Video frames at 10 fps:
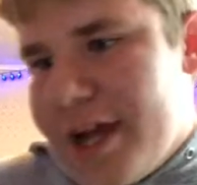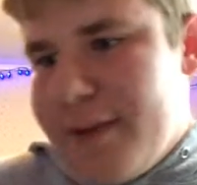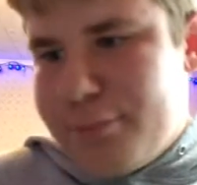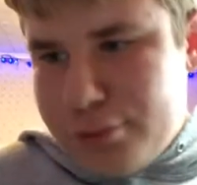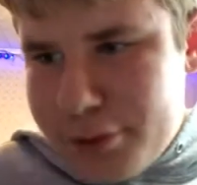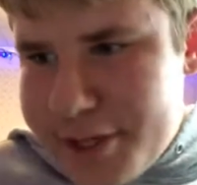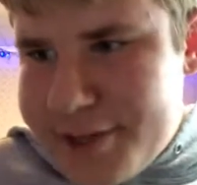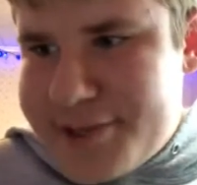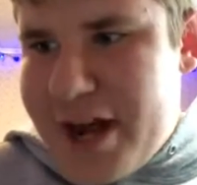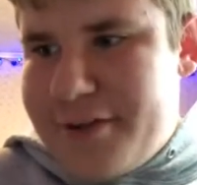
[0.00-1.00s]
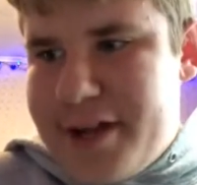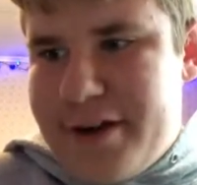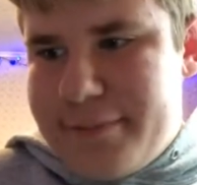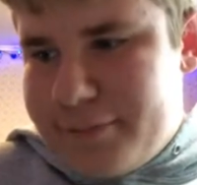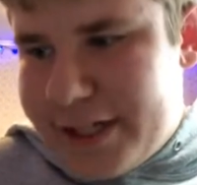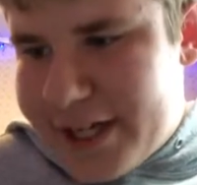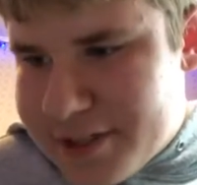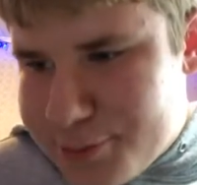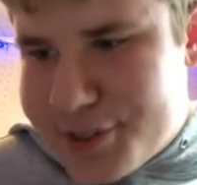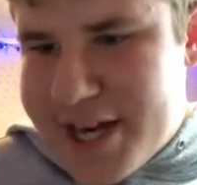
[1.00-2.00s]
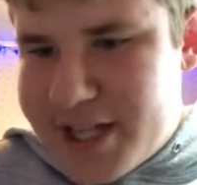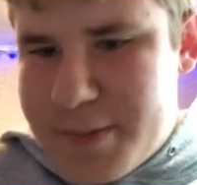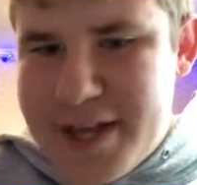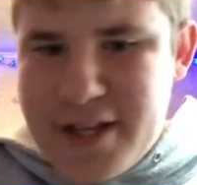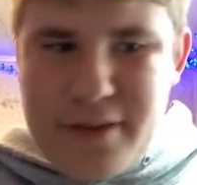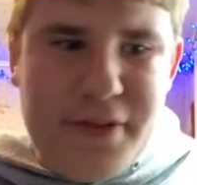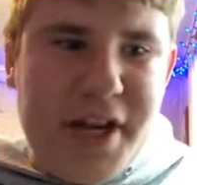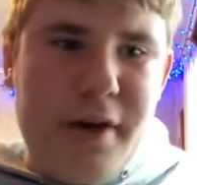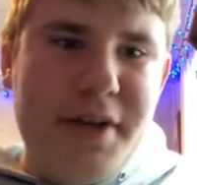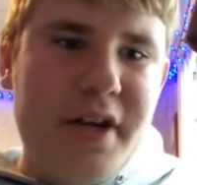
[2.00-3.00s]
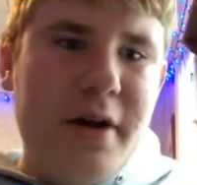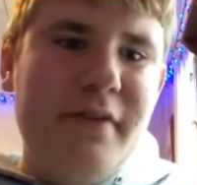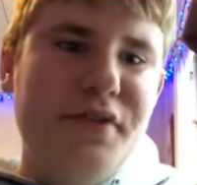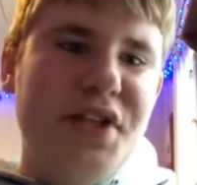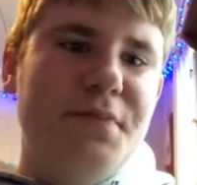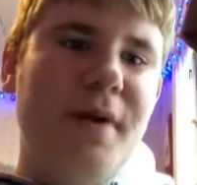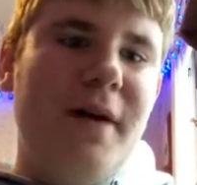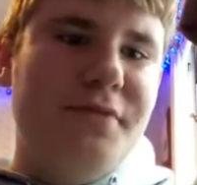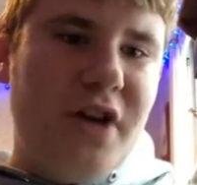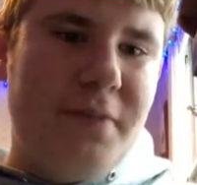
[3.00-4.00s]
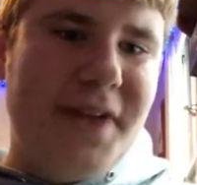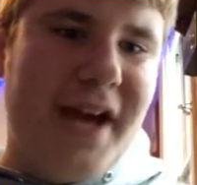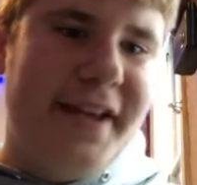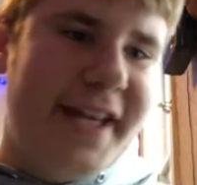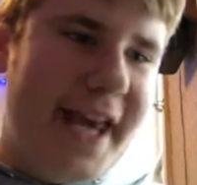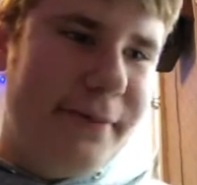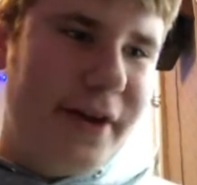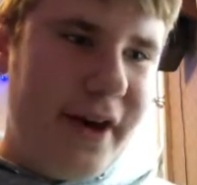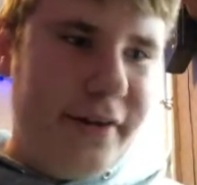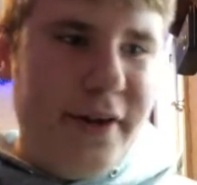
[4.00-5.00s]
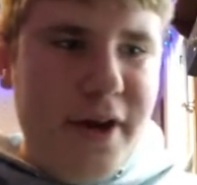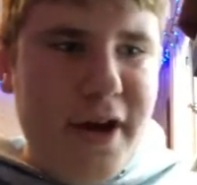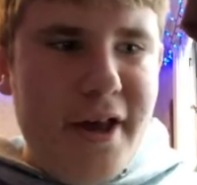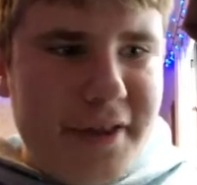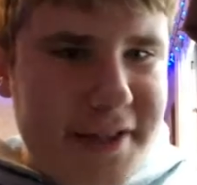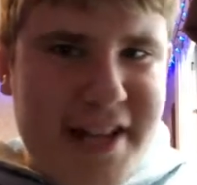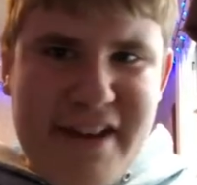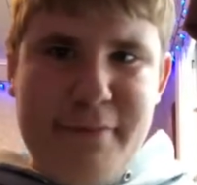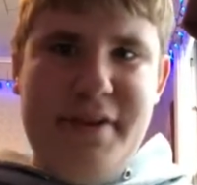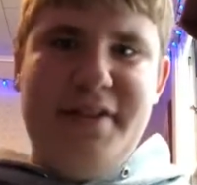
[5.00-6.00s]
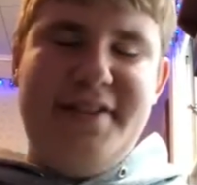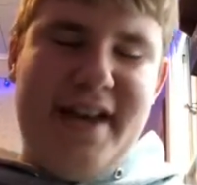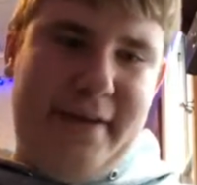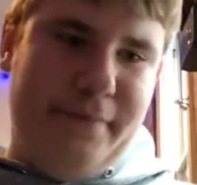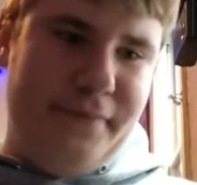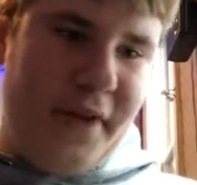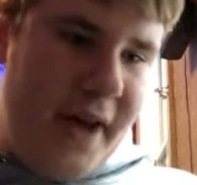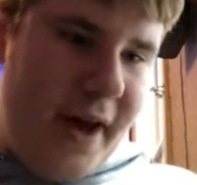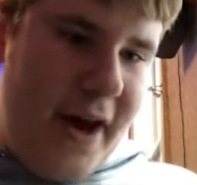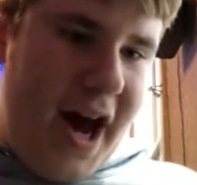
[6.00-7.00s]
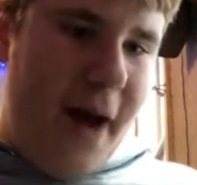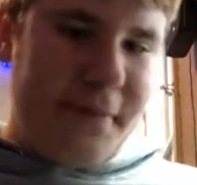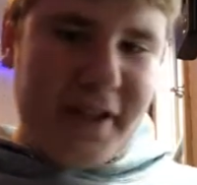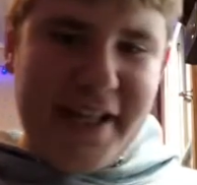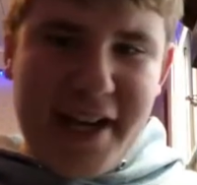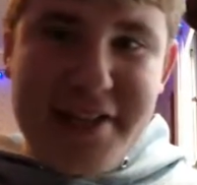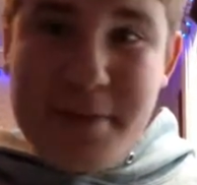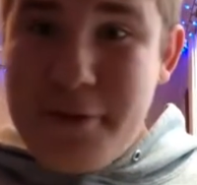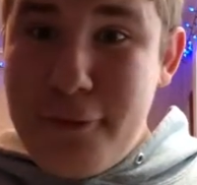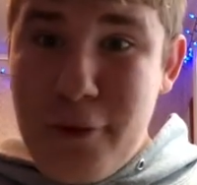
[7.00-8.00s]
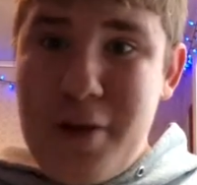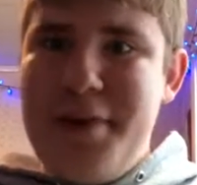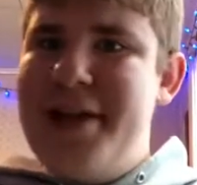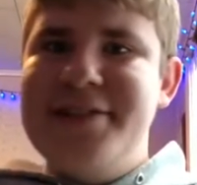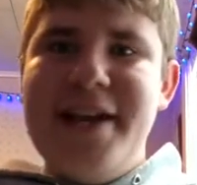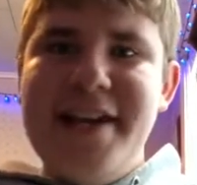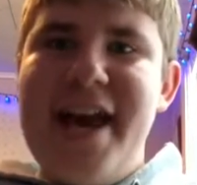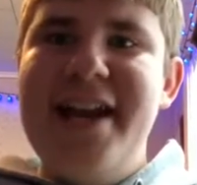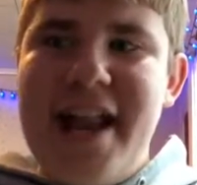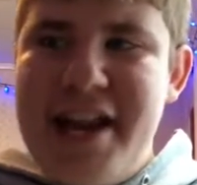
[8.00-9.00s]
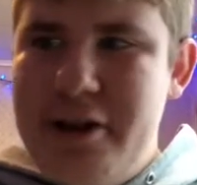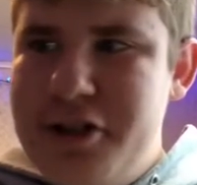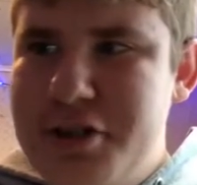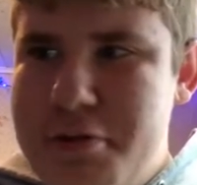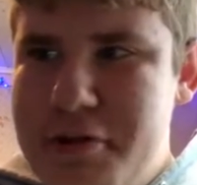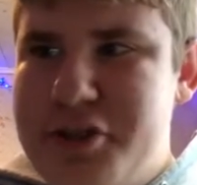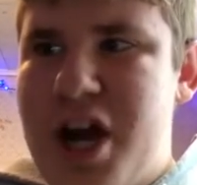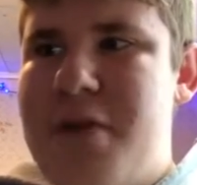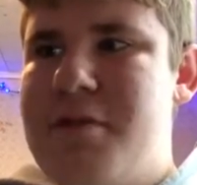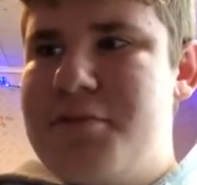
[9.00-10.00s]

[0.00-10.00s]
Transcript: Employees down there, like I was saying at the beginning of the video, you know, ever since Bob dropped out of the campground, things haven't been the same. Like I said before, I'm not saying Ed and Eddie aren't doing their job.